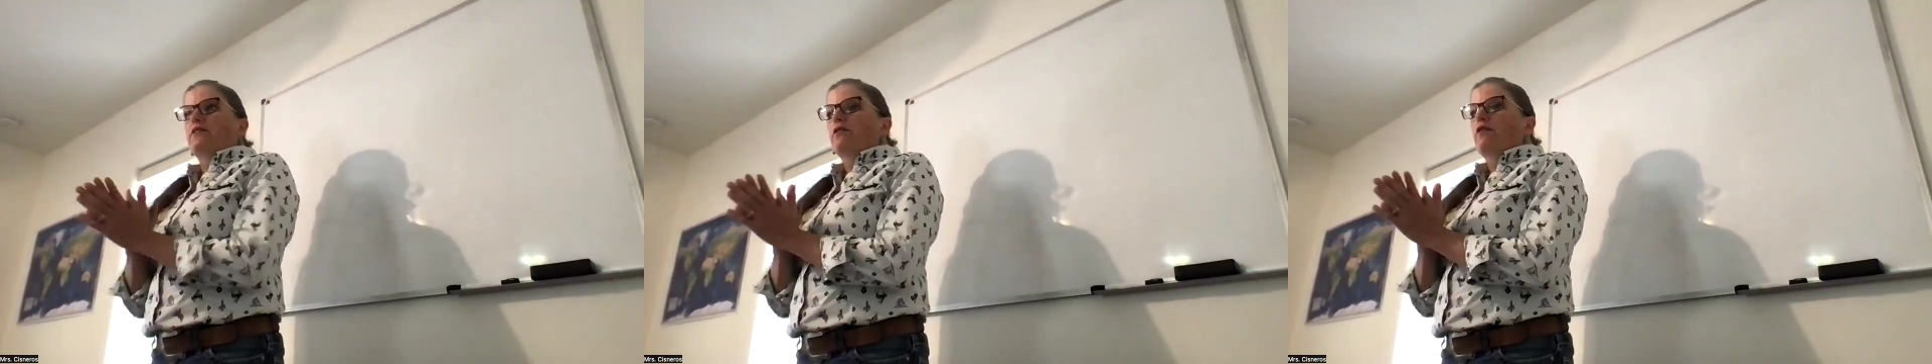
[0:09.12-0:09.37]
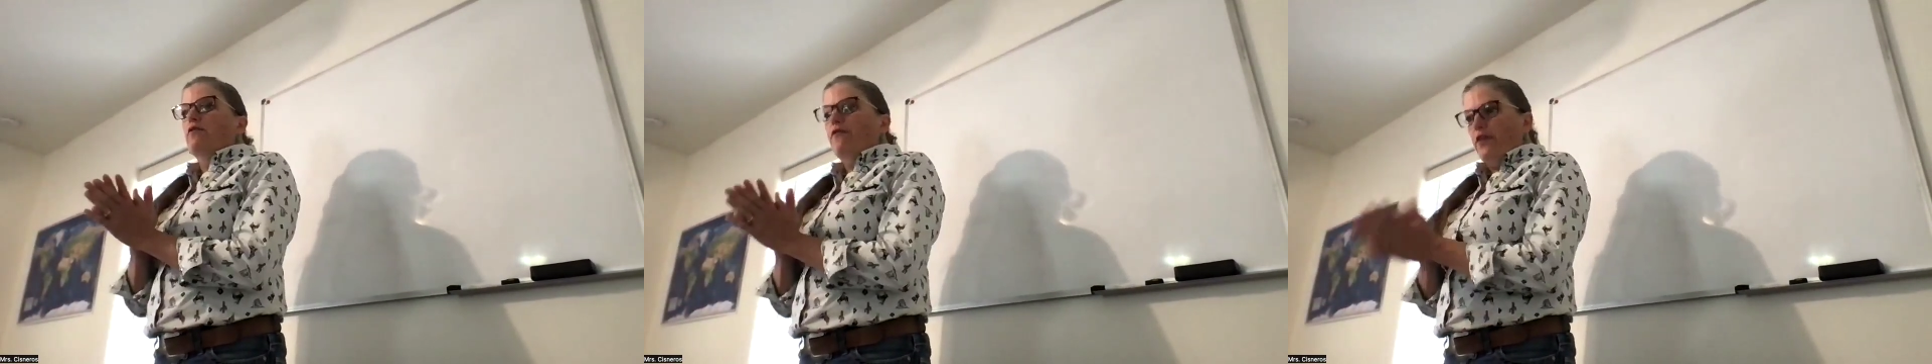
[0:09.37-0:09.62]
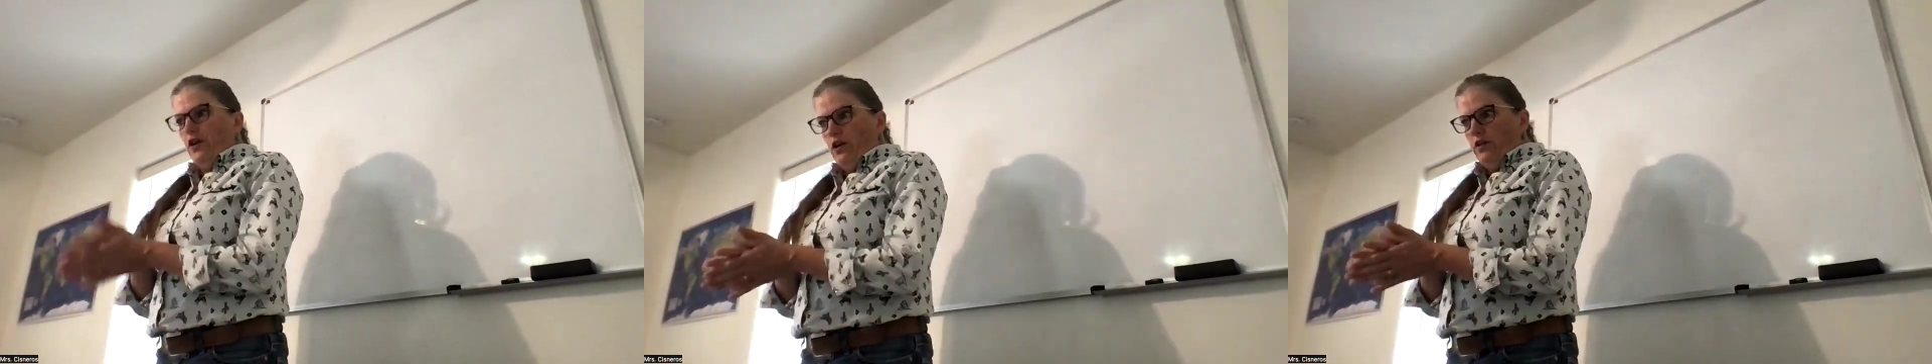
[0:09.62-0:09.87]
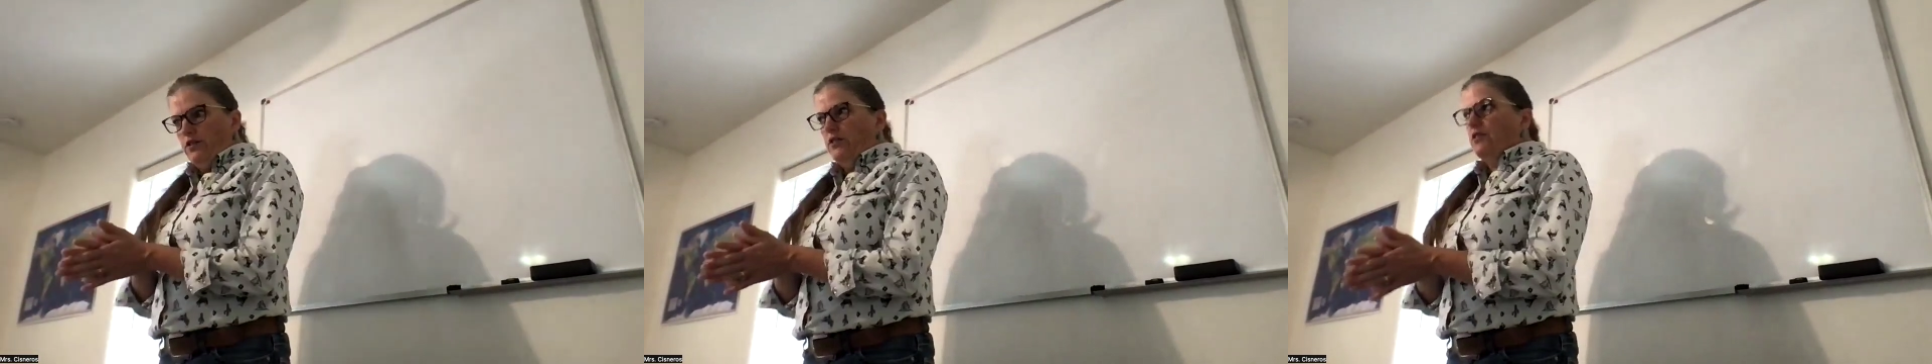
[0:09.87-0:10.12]
salute
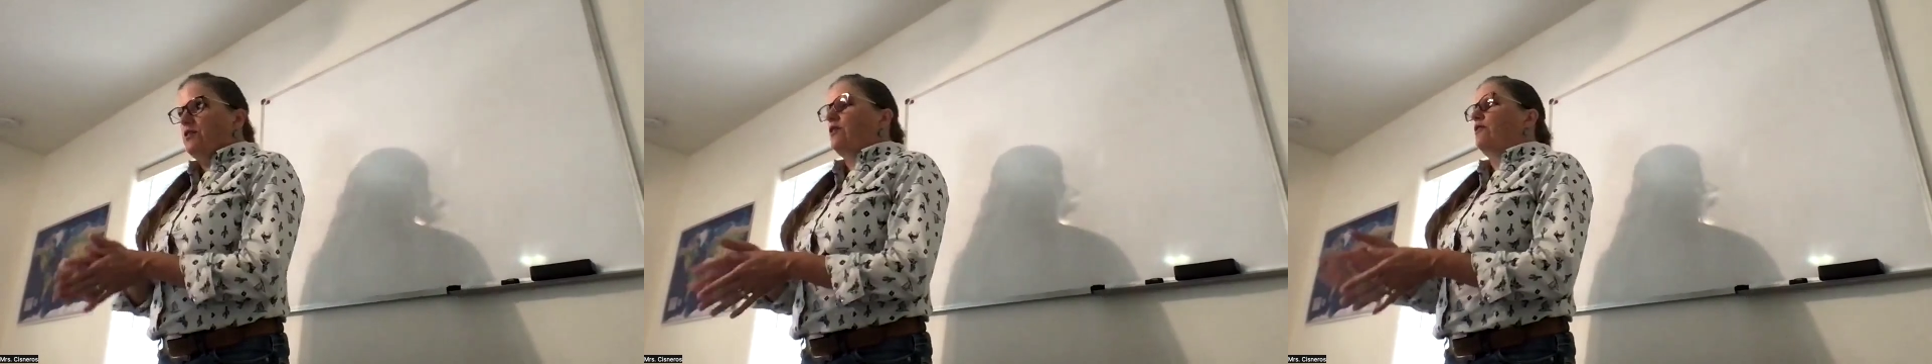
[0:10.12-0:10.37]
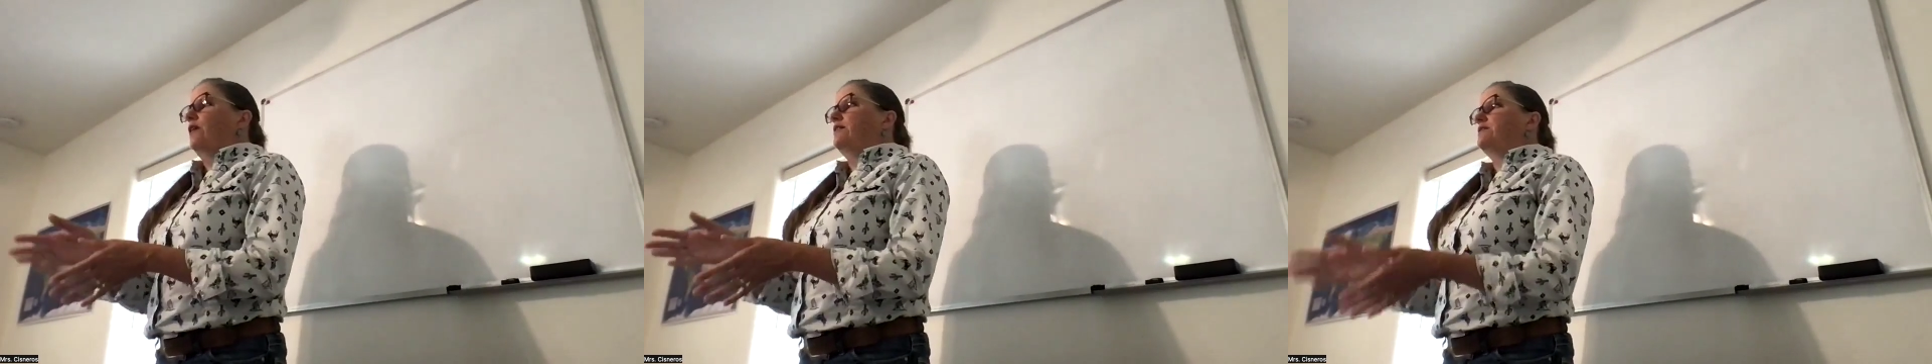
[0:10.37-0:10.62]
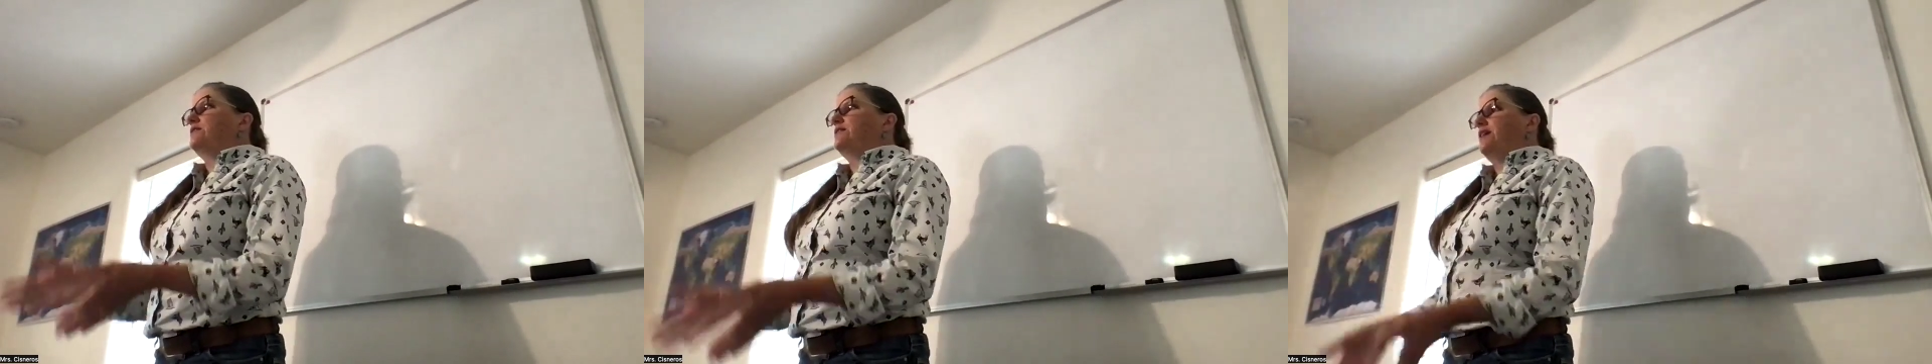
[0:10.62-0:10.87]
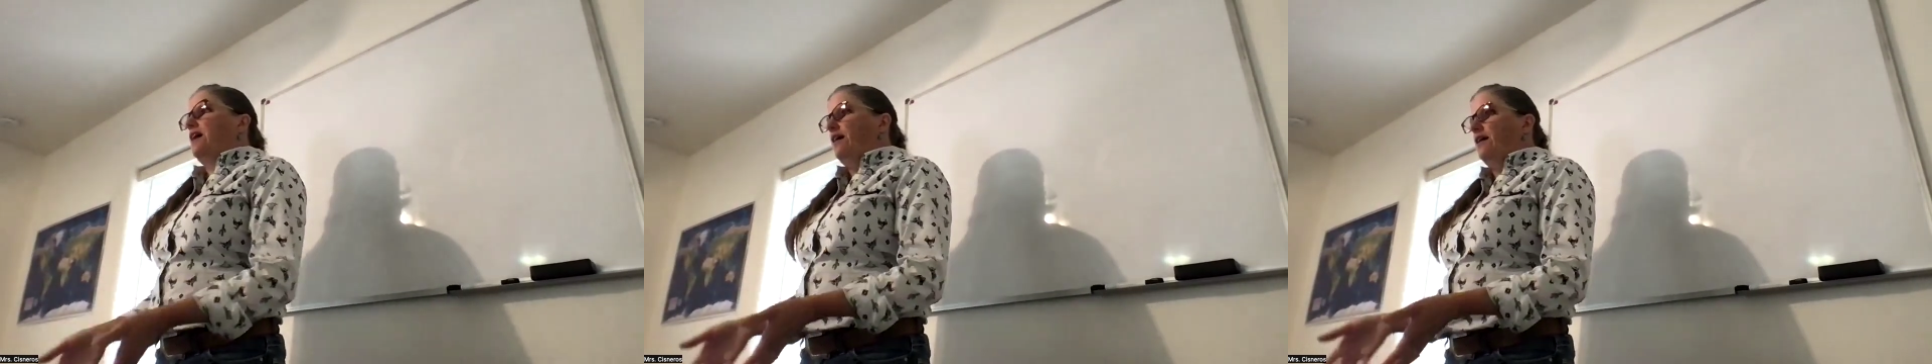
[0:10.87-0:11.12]
first. So go ahead and
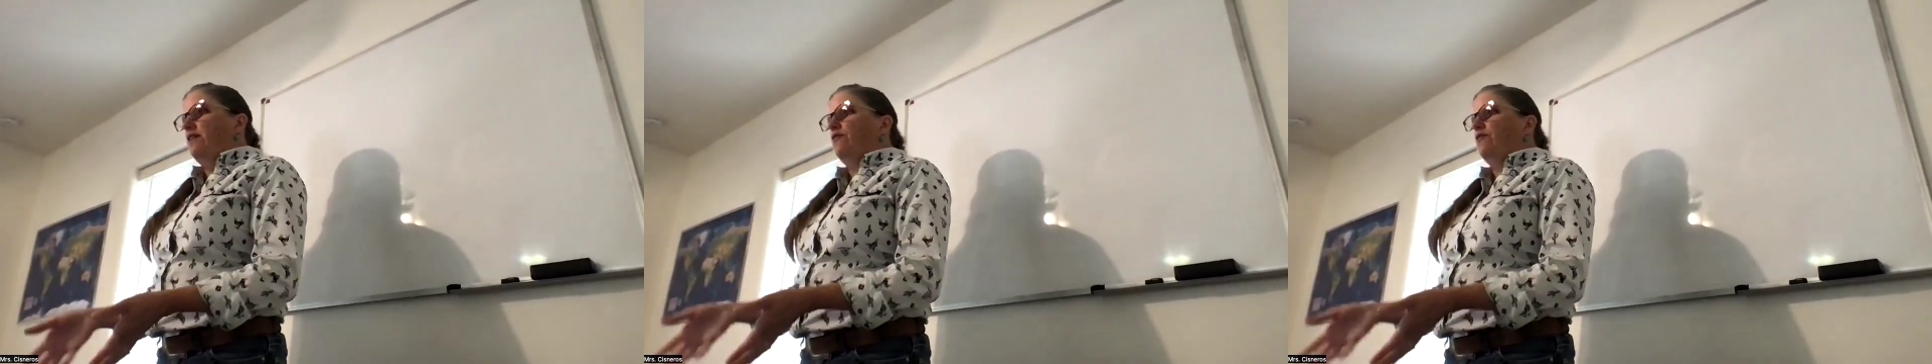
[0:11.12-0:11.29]
stand.